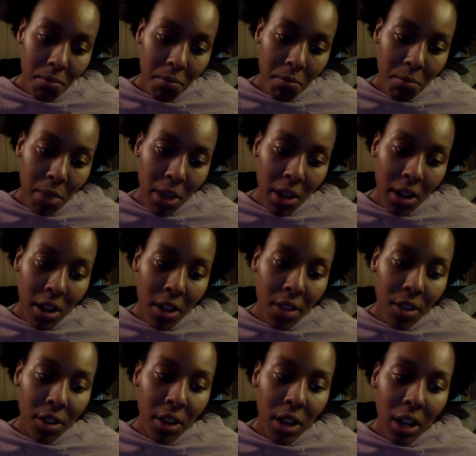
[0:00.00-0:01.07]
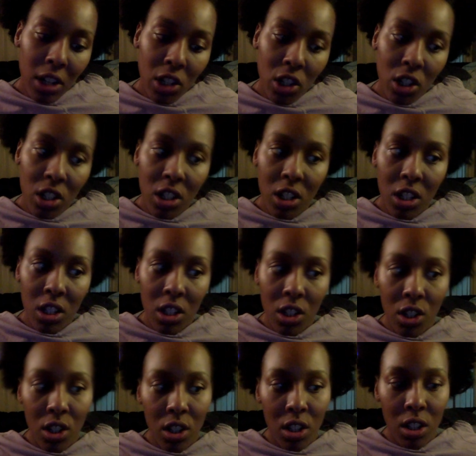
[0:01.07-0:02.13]
made another conscious
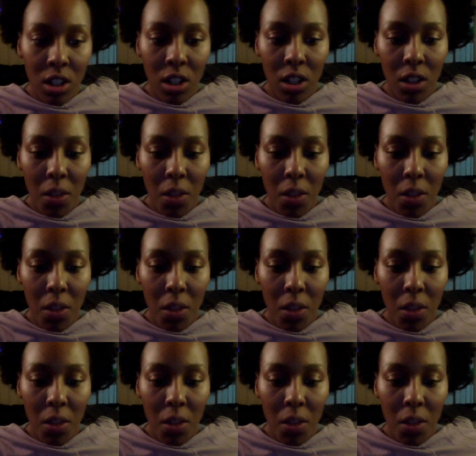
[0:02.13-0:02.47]
decision